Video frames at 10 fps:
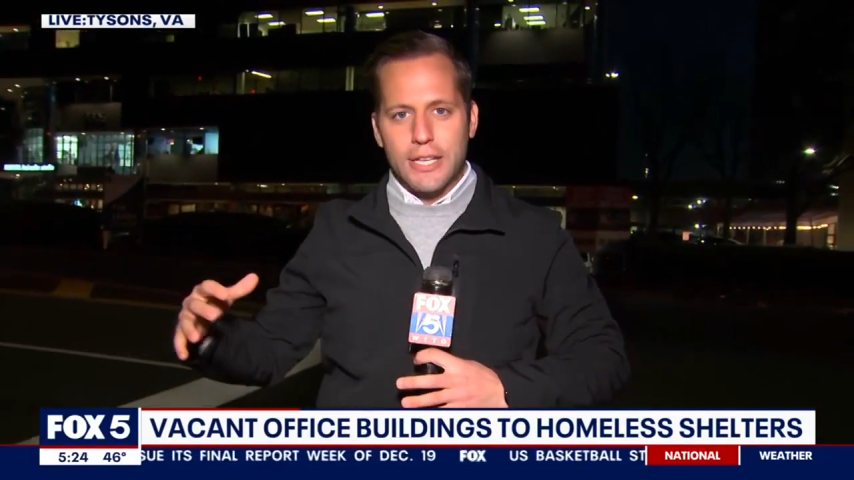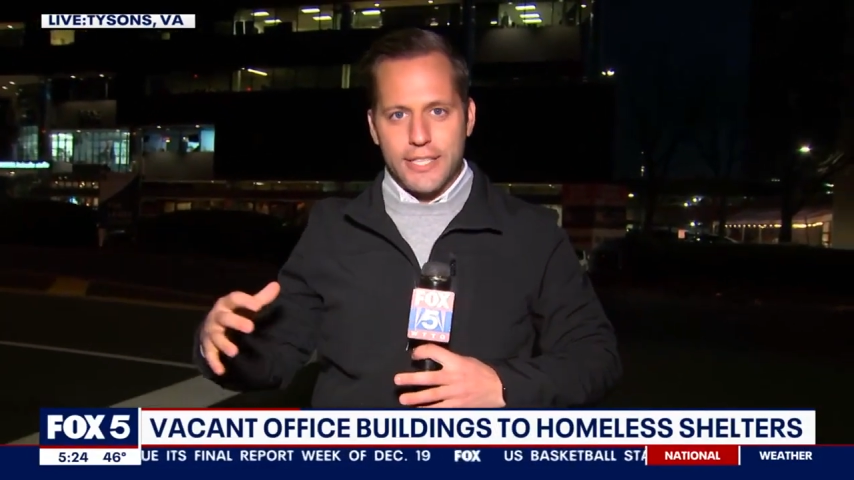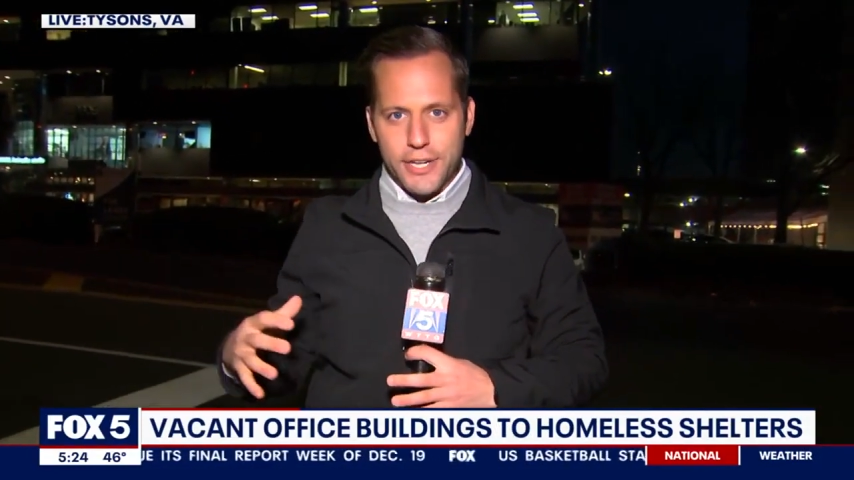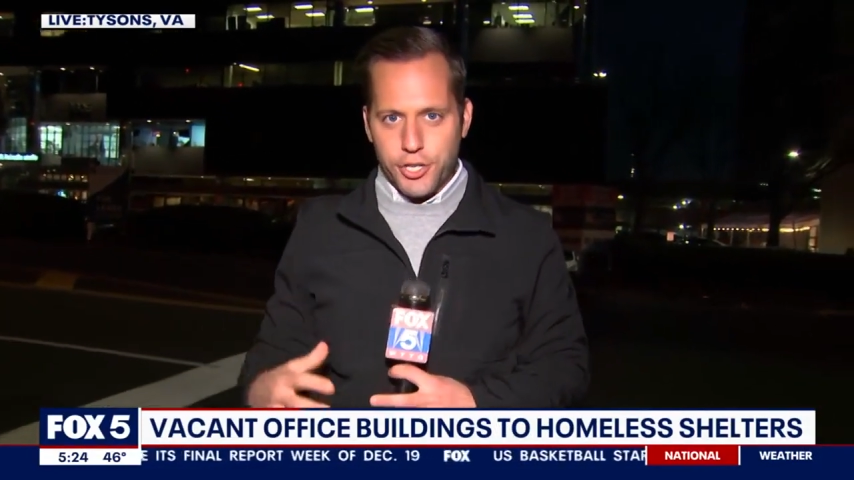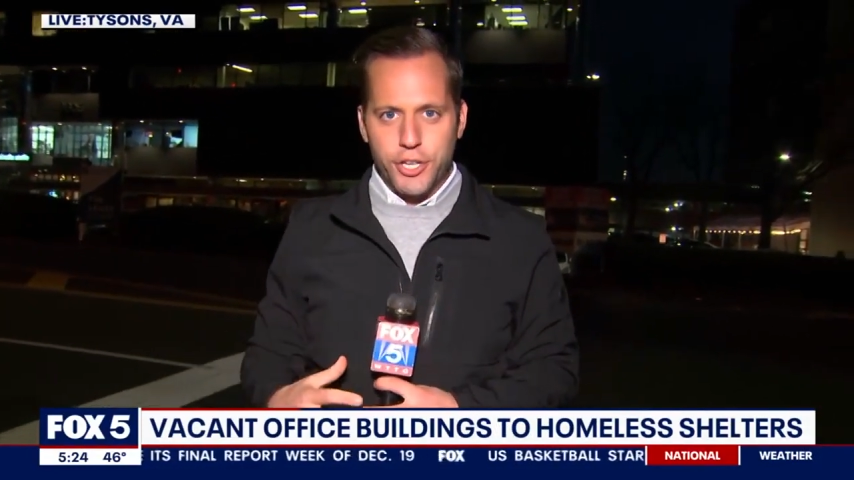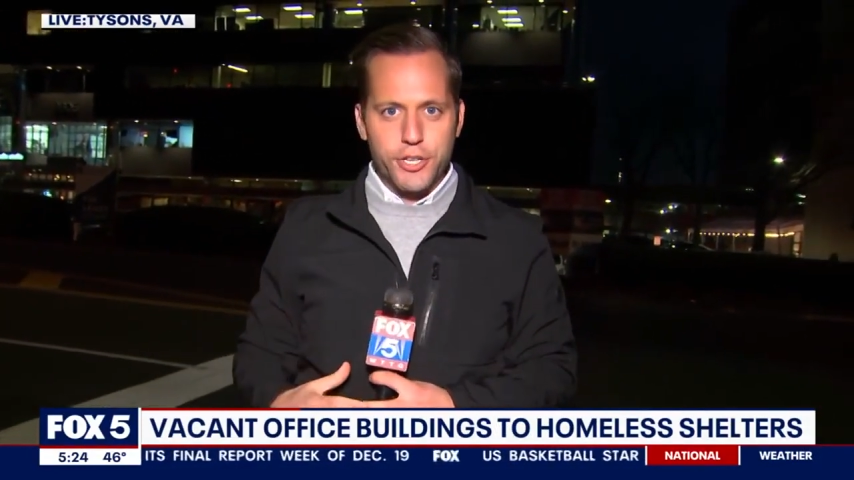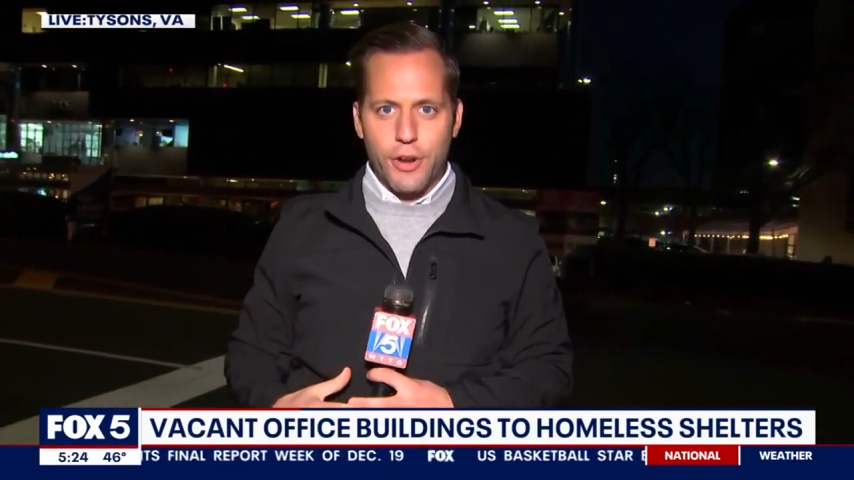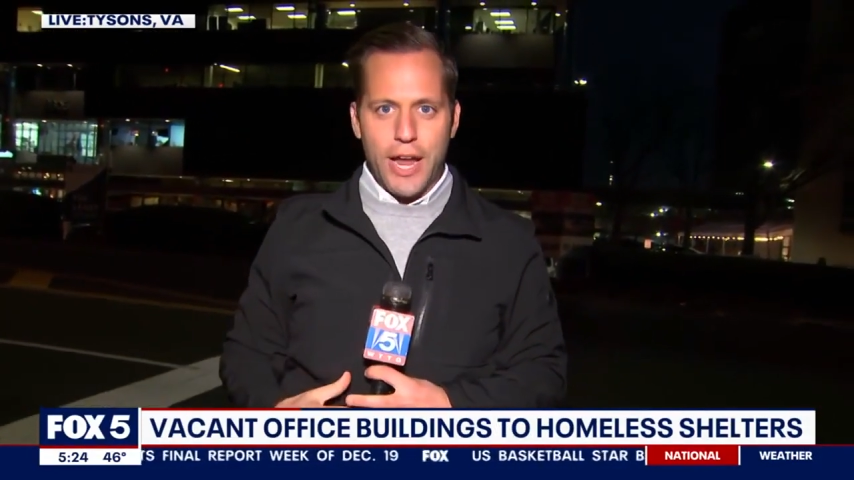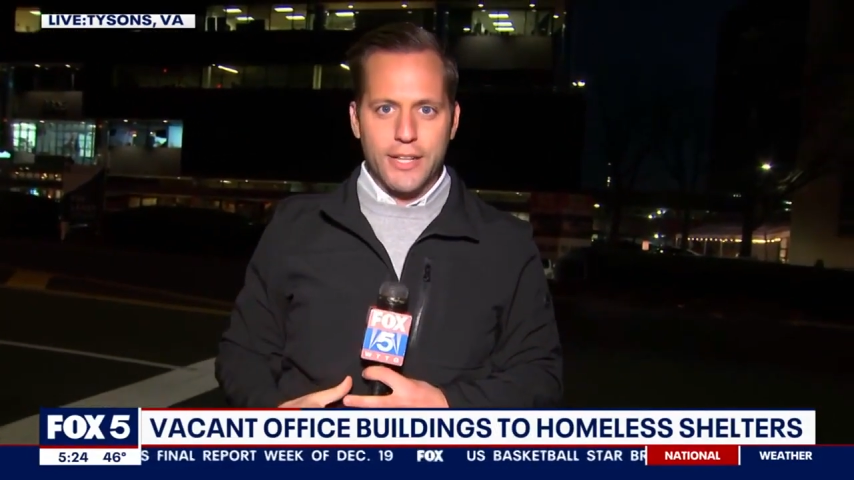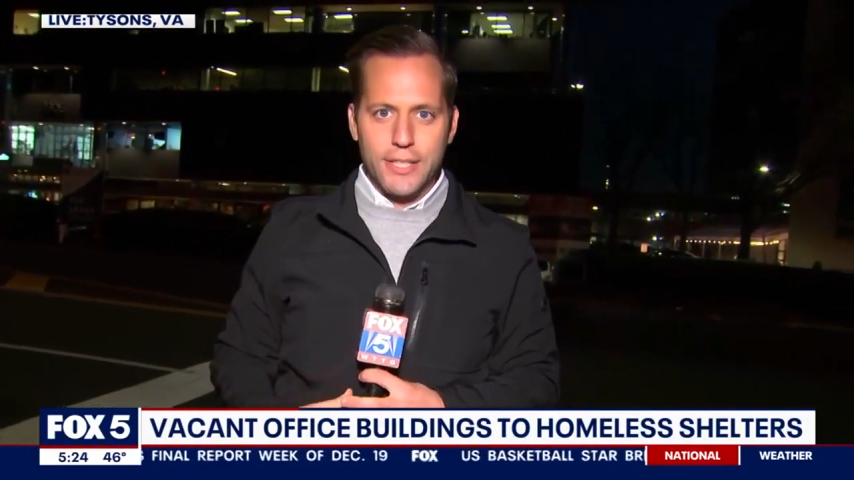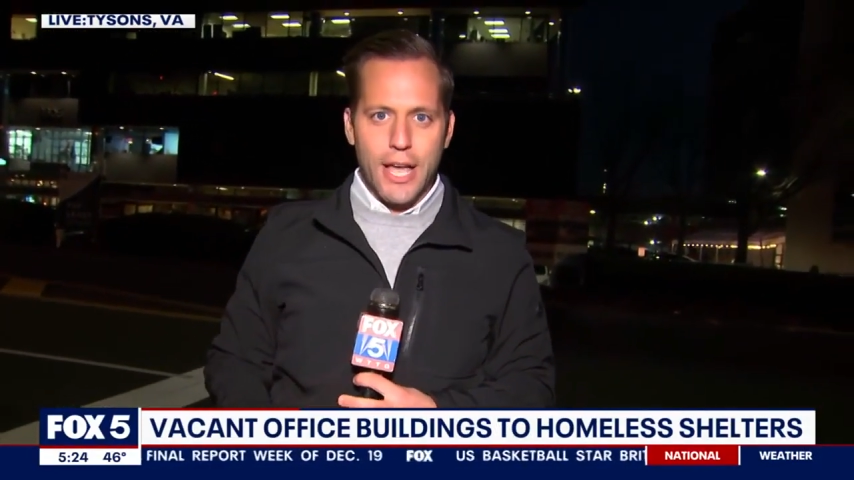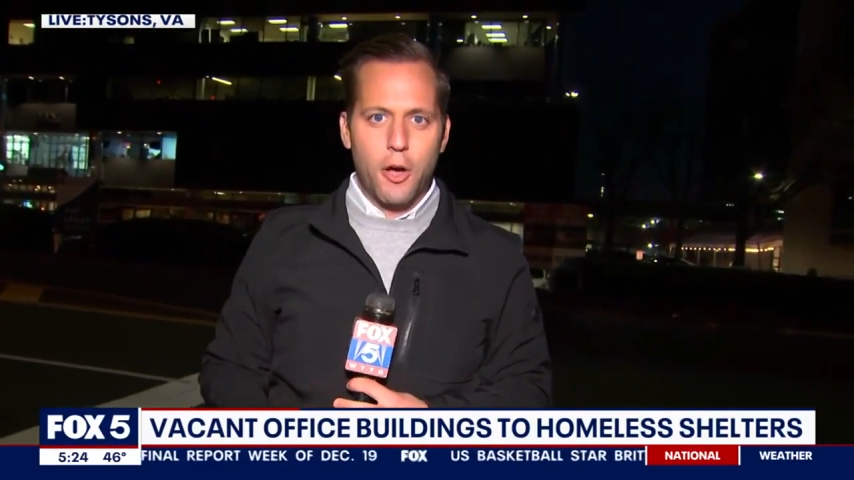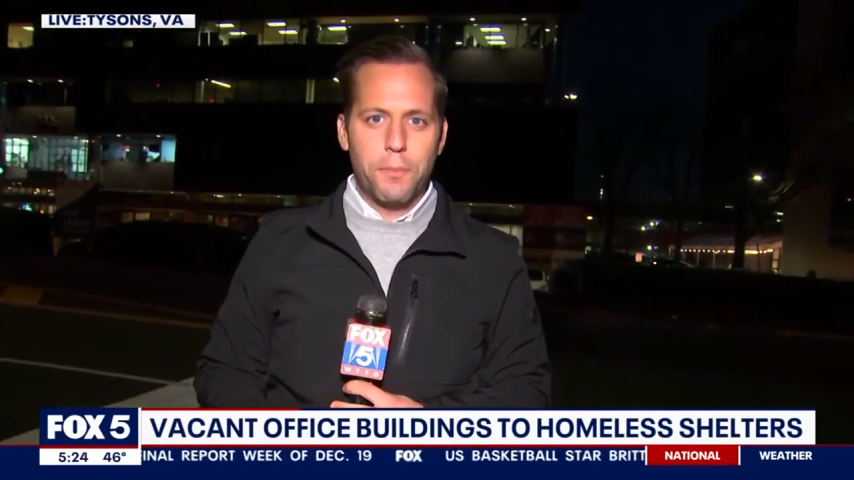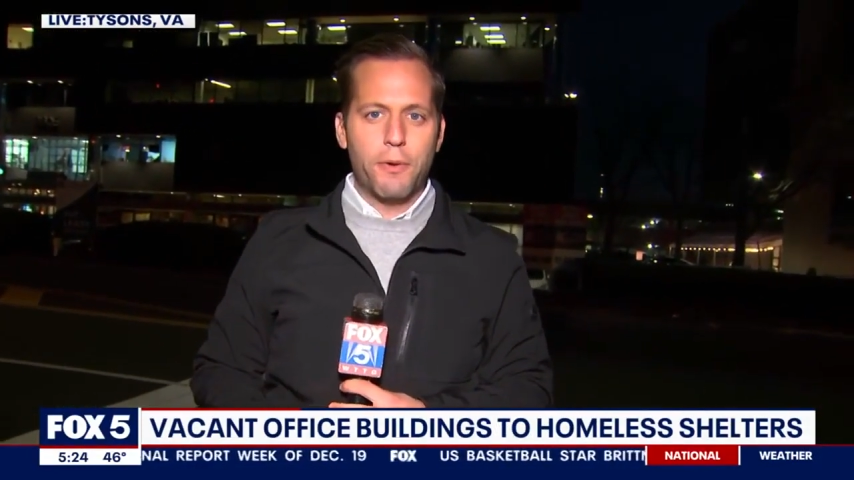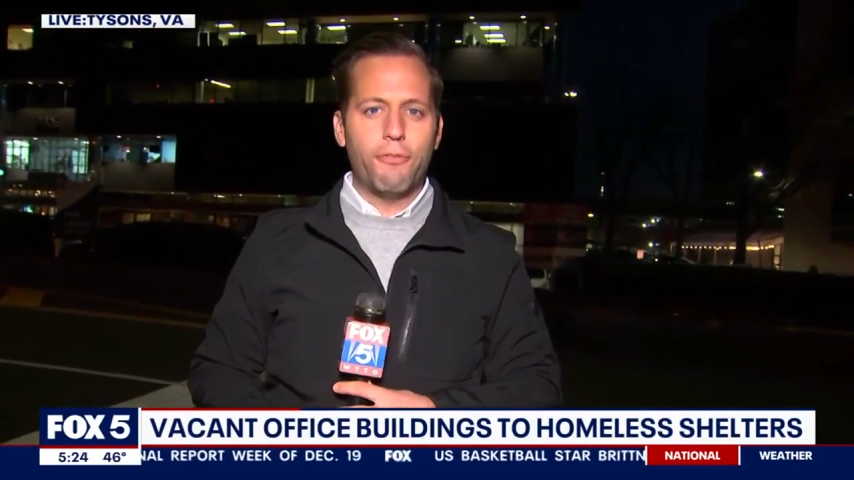essentially trying to
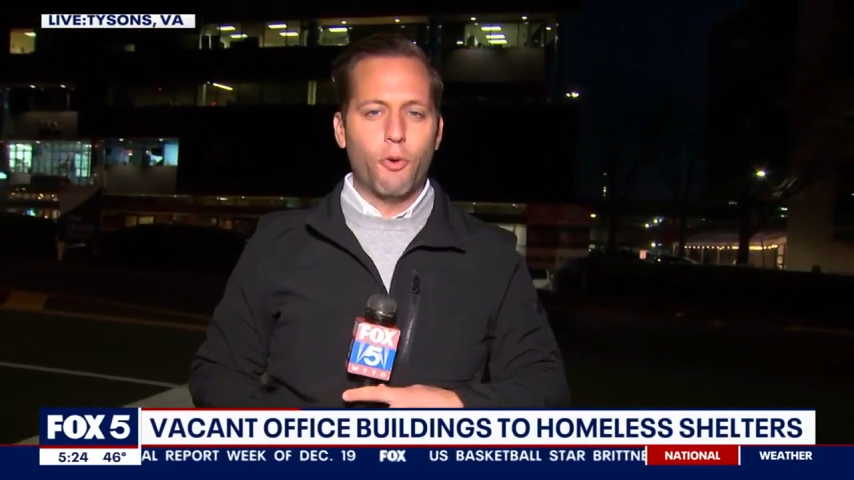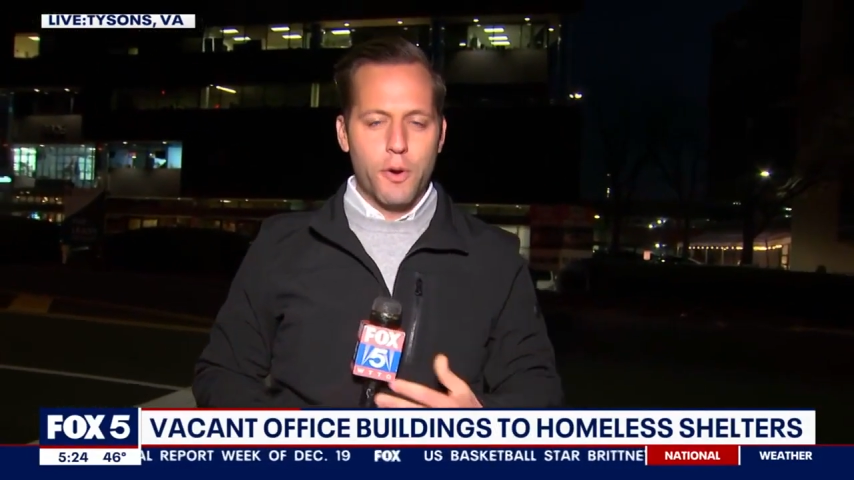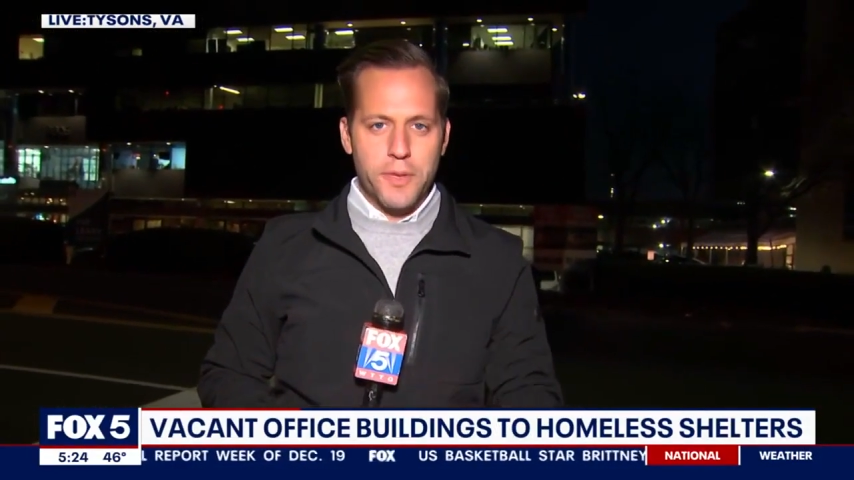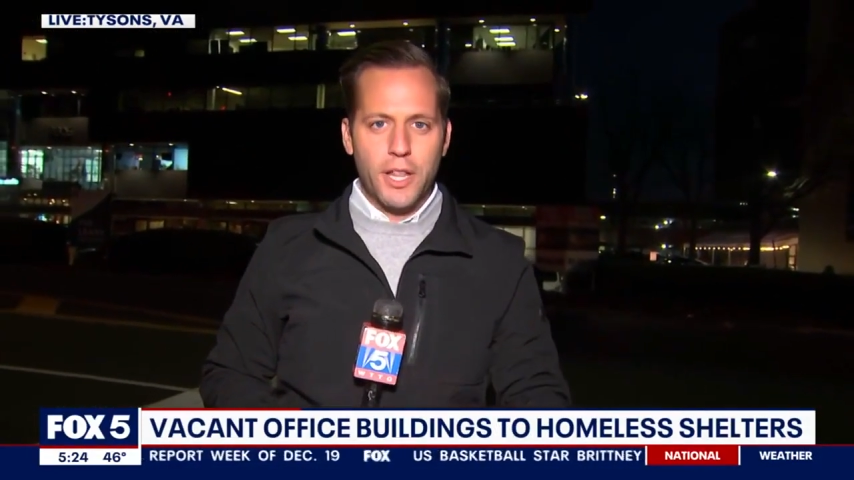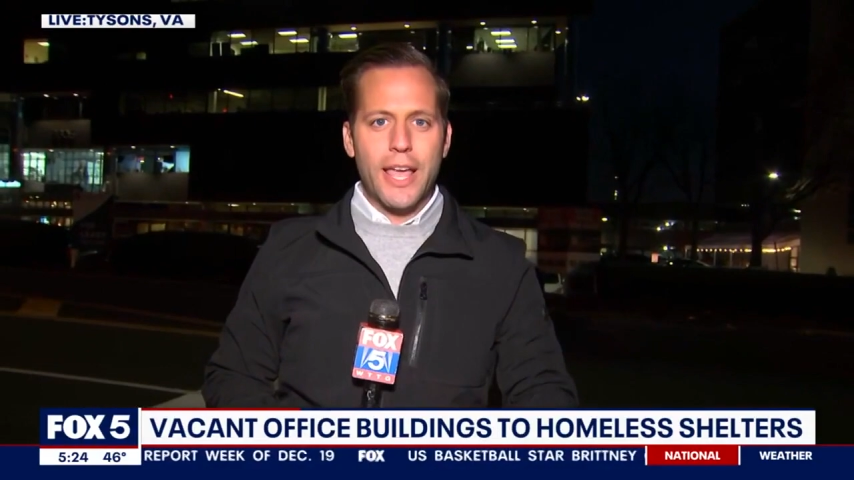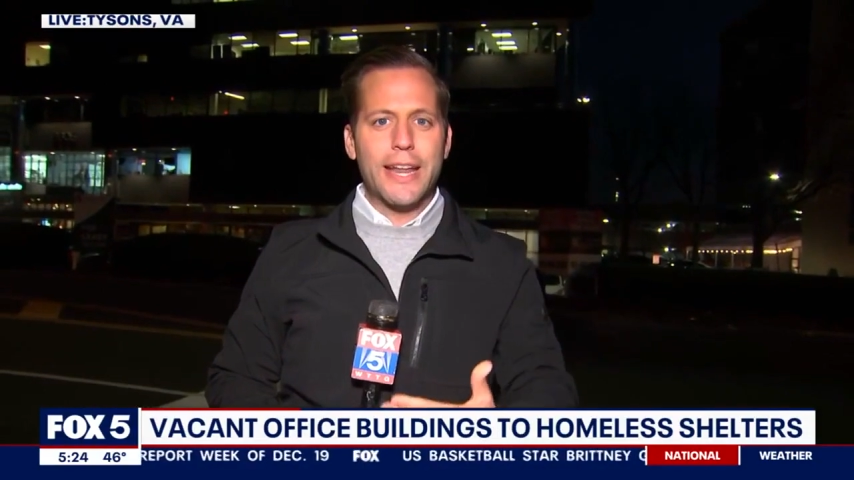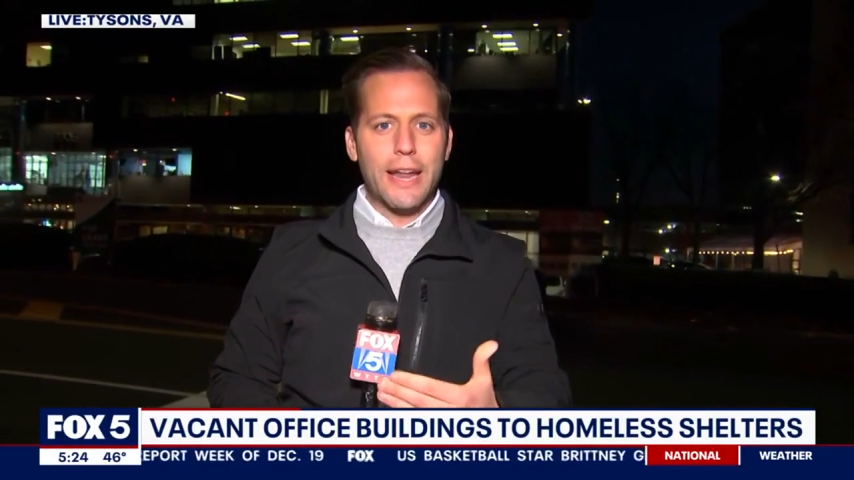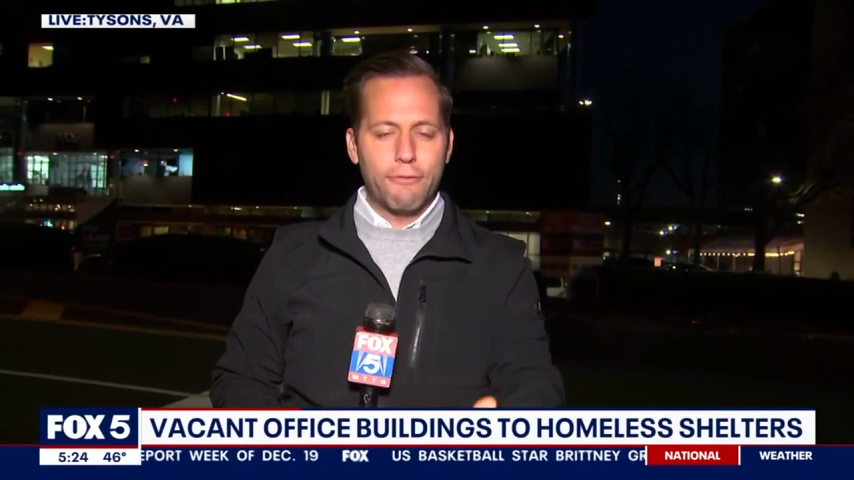help formulate